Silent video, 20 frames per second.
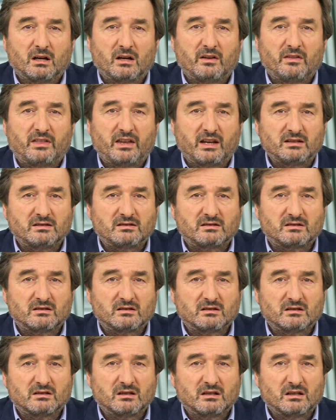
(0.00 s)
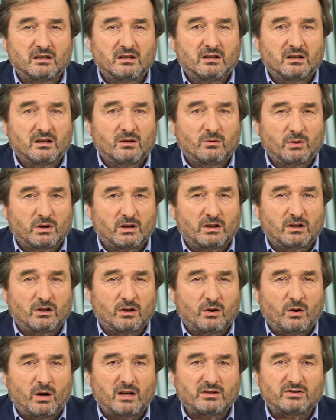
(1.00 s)
This will
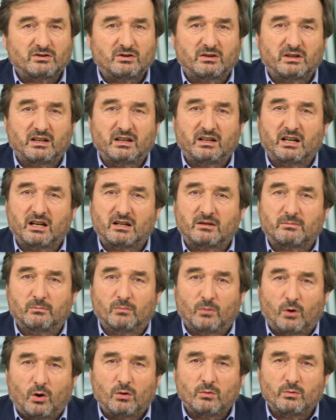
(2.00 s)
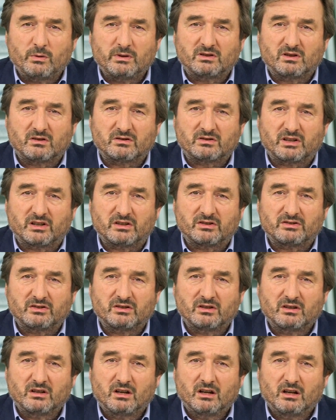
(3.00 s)
allow us to dedicate more resources